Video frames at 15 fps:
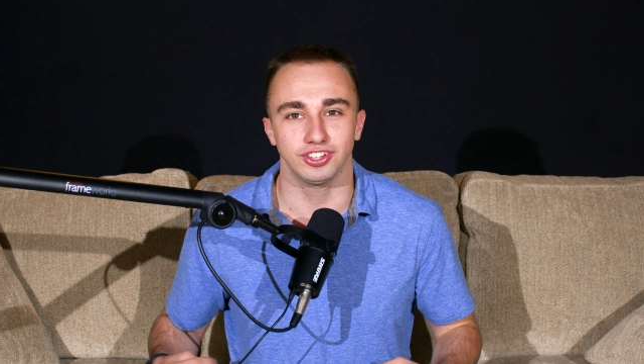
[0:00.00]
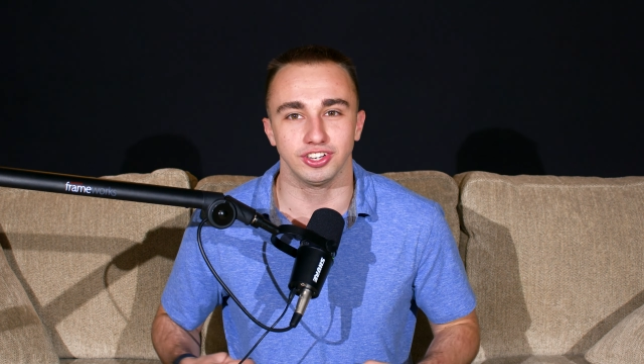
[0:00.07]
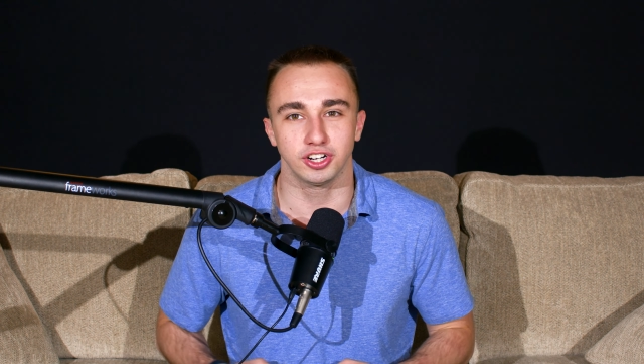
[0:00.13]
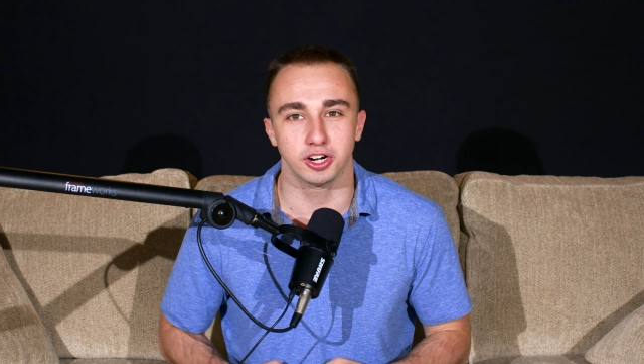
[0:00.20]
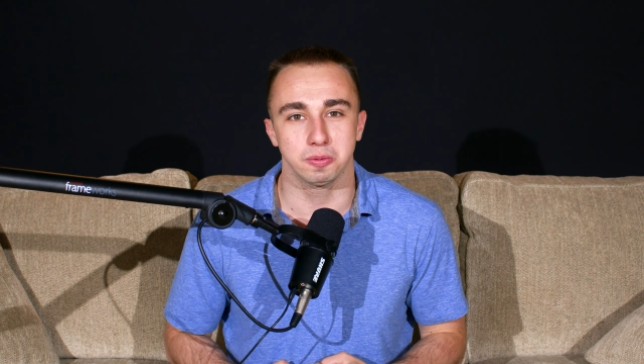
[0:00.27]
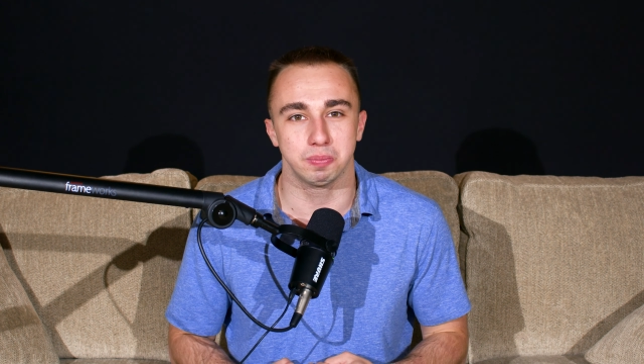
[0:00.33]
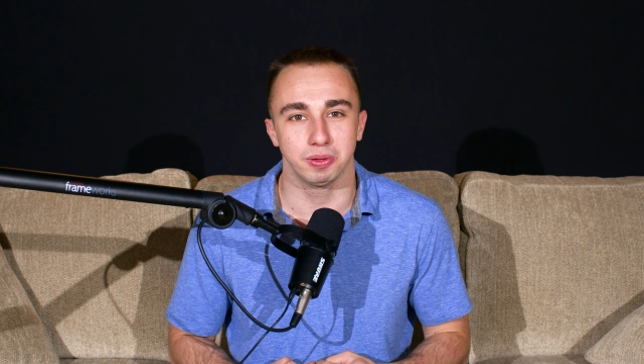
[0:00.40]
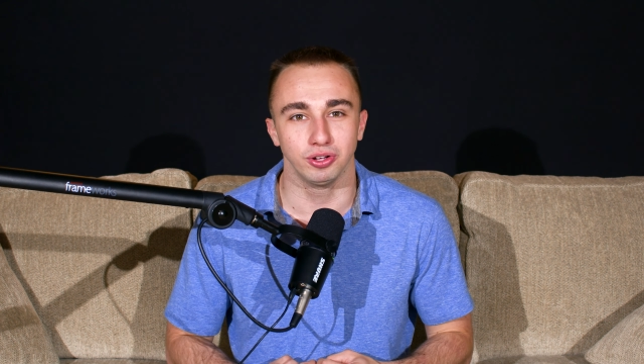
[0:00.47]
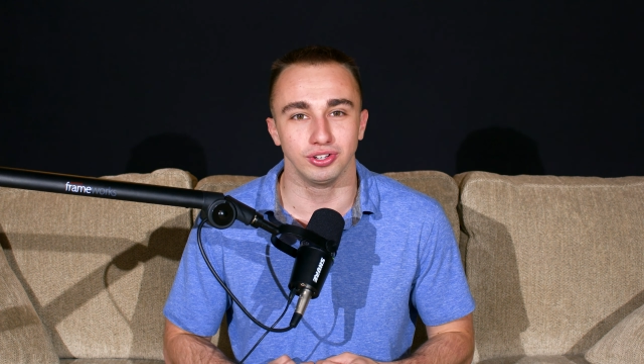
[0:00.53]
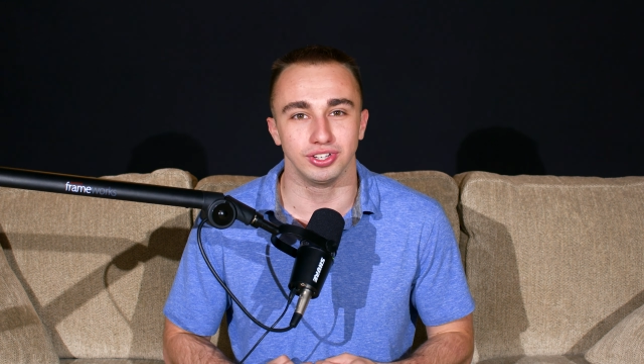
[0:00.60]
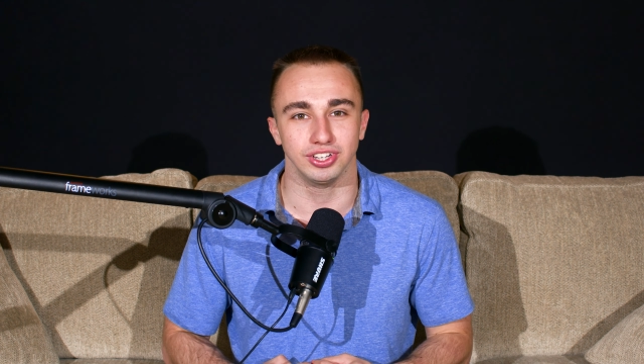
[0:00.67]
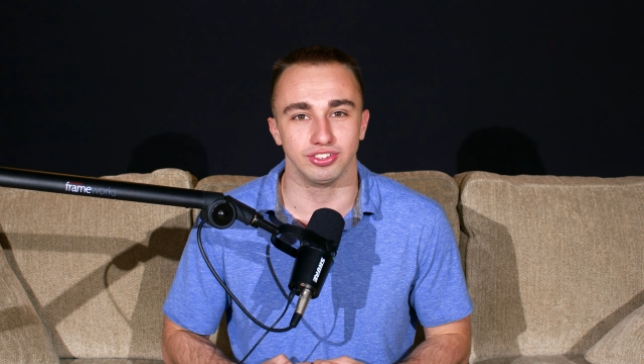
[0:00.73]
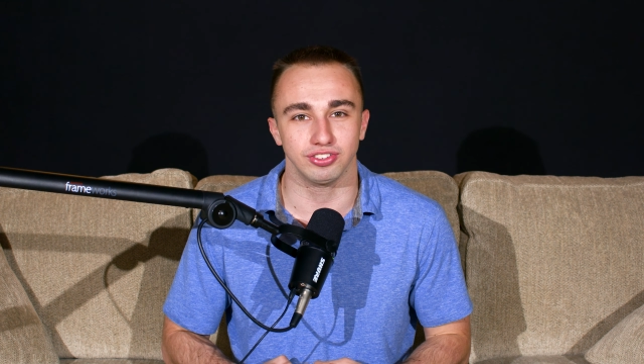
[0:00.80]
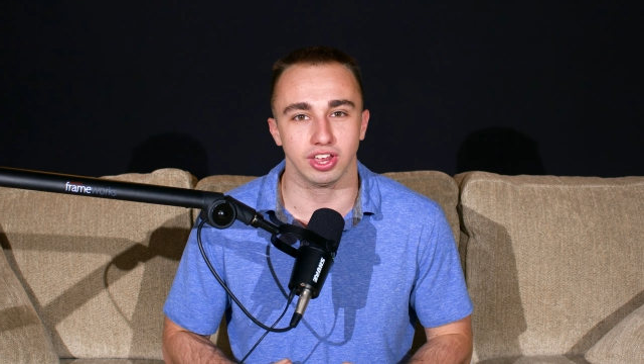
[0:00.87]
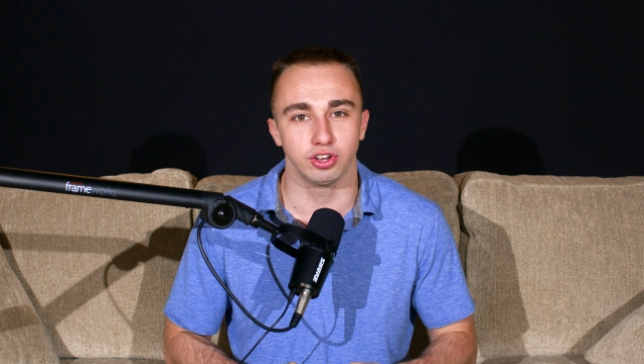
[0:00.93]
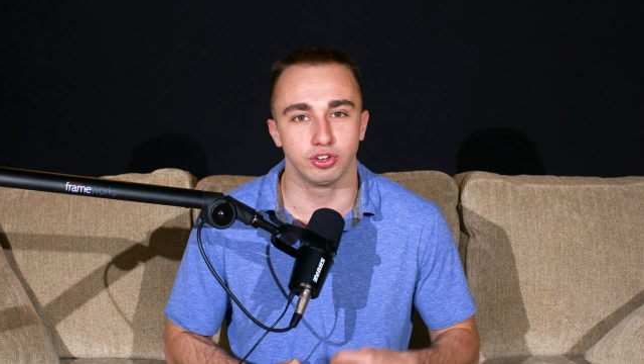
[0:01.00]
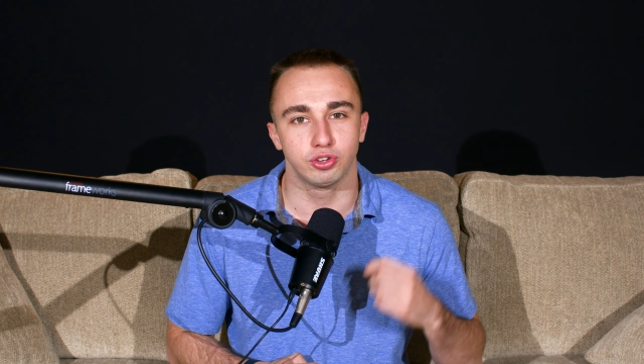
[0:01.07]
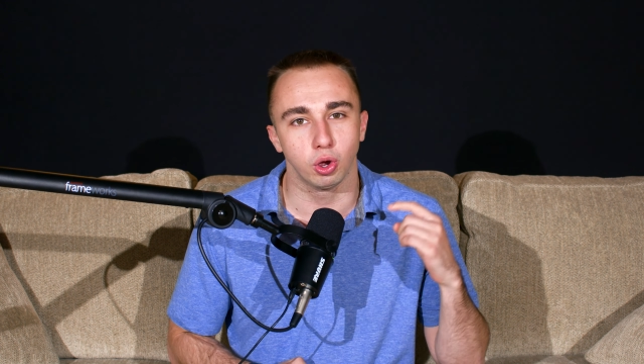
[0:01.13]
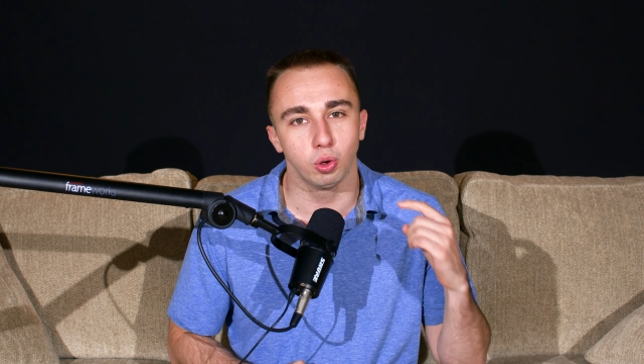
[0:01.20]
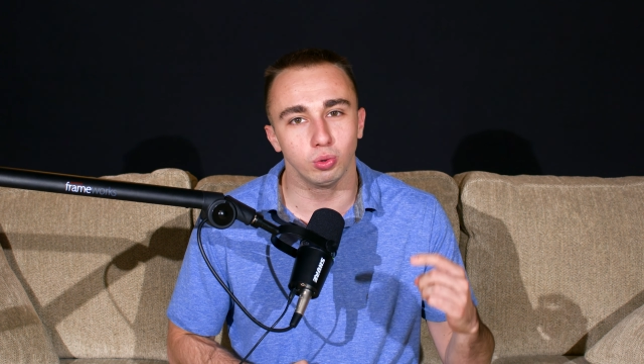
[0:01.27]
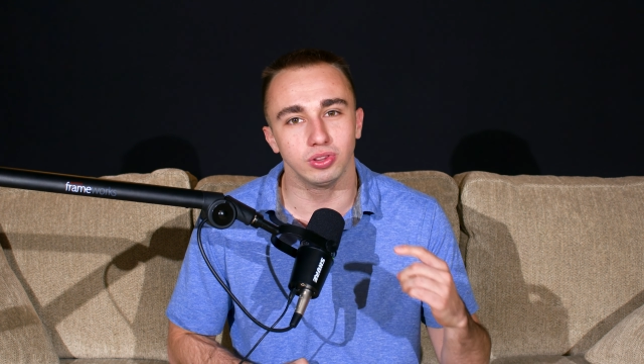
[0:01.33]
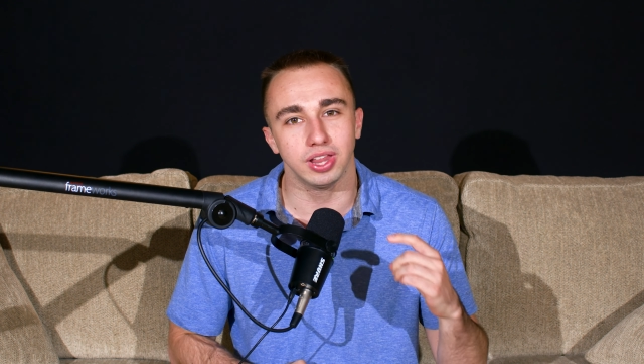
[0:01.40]
in your abilities and
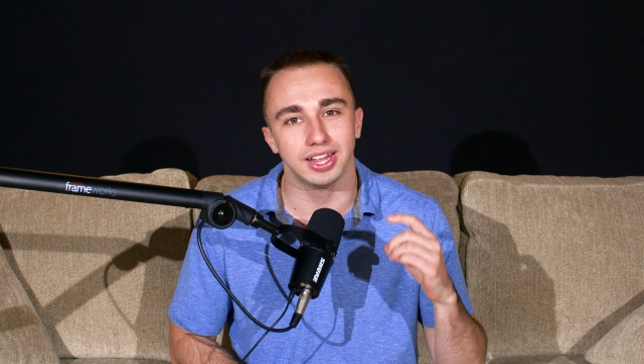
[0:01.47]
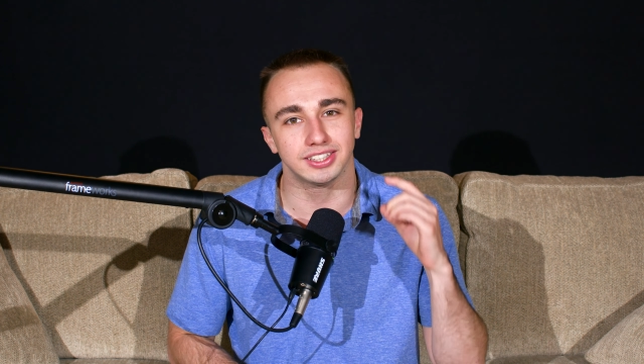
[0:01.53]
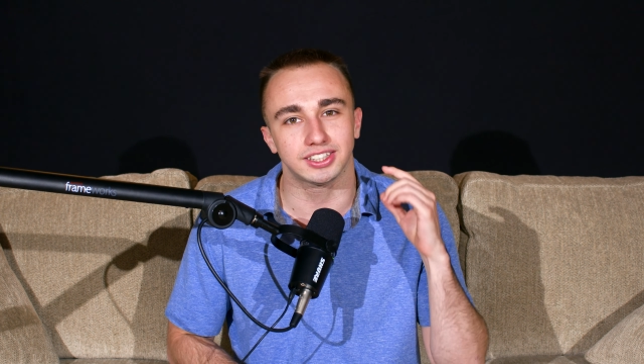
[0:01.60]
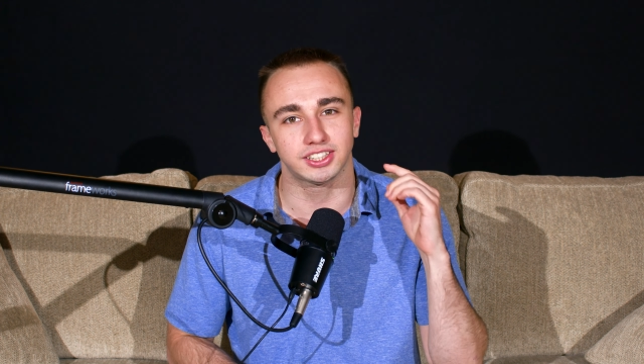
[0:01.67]
don't let